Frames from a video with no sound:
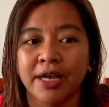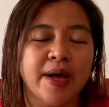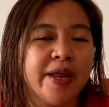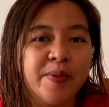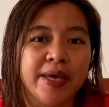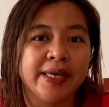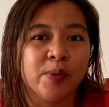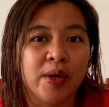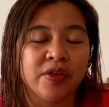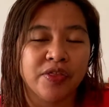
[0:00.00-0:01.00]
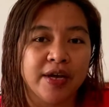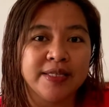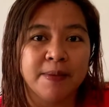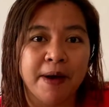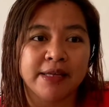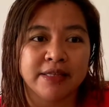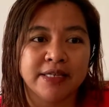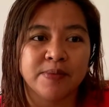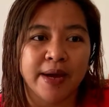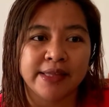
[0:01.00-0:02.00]
So anyway, quick thoughts about
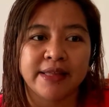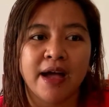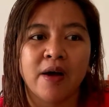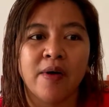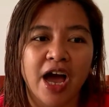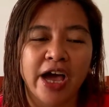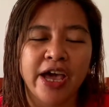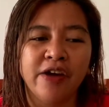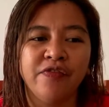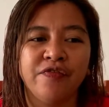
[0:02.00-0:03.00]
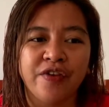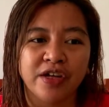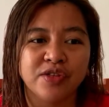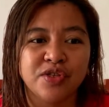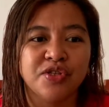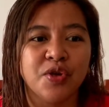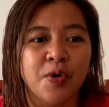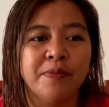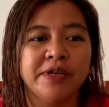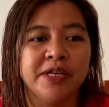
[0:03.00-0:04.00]
this right now. I have felt
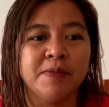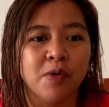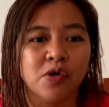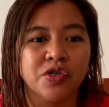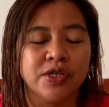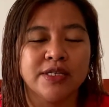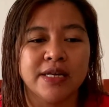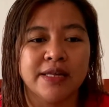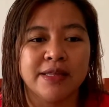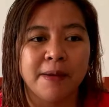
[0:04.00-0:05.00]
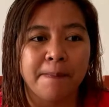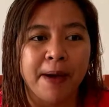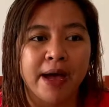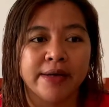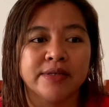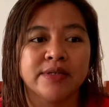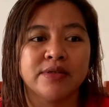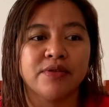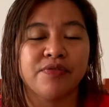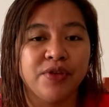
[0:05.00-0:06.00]
so many emotions in the past
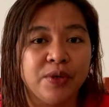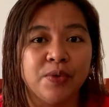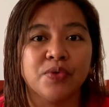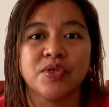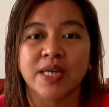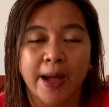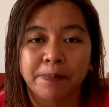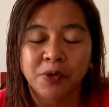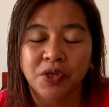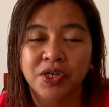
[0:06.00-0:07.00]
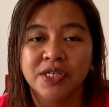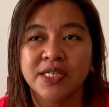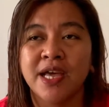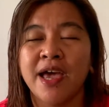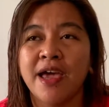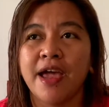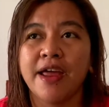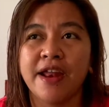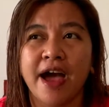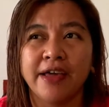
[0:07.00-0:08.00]
few chapters,
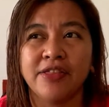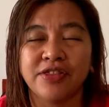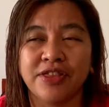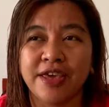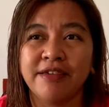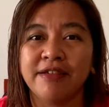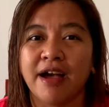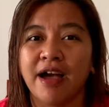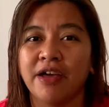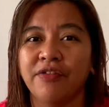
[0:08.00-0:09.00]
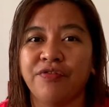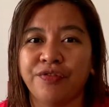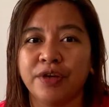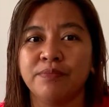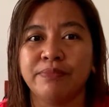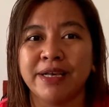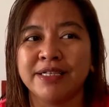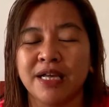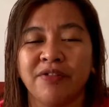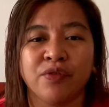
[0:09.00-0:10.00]
and I think I've filmed
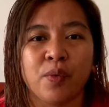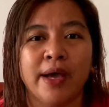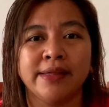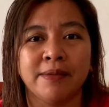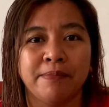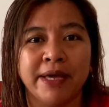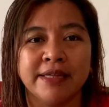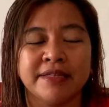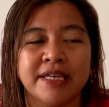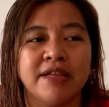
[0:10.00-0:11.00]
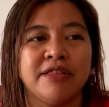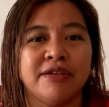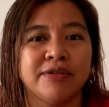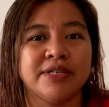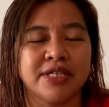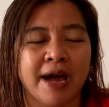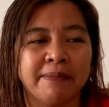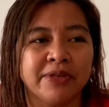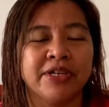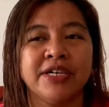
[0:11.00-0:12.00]
myself quite a bit in those
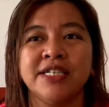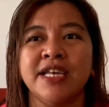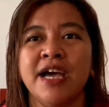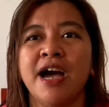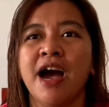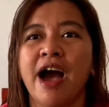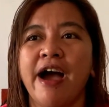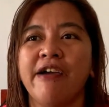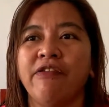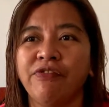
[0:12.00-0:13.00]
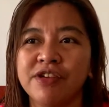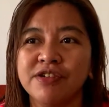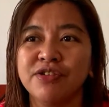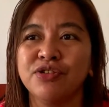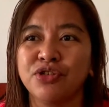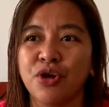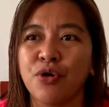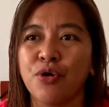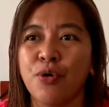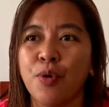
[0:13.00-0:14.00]
chapters. I feel
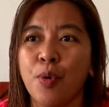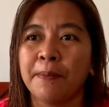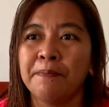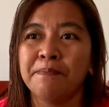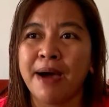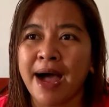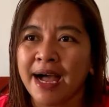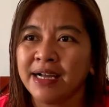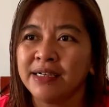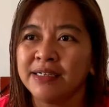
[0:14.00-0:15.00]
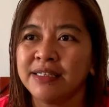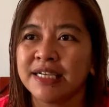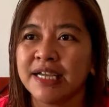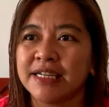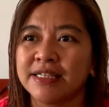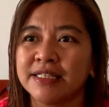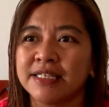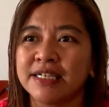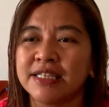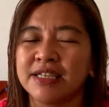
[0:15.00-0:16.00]
so mad
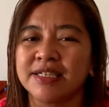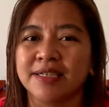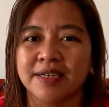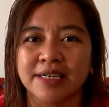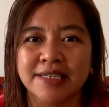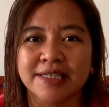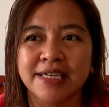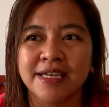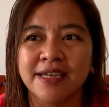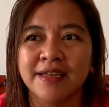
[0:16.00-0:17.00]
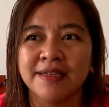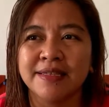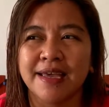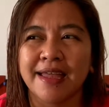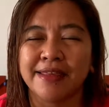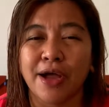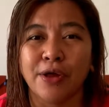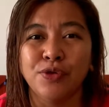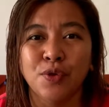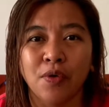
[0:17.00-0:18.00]
and disgusted and
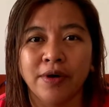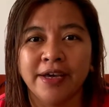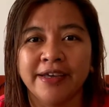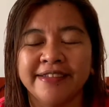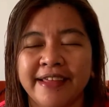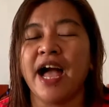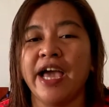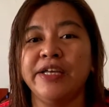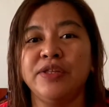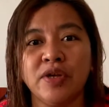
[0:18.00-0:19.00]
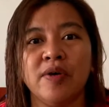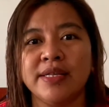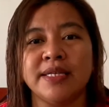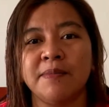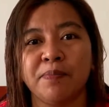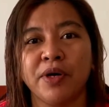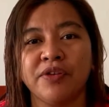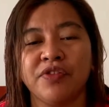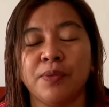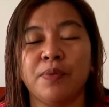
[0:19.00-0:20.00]
annoyed. I know at some point
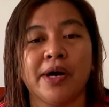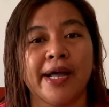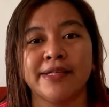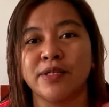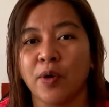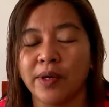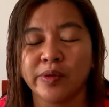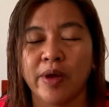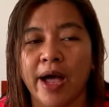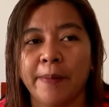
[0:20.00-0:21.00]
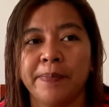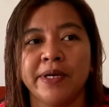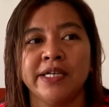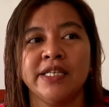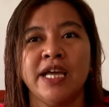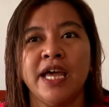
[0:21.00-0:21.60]
of the book it's going to happen,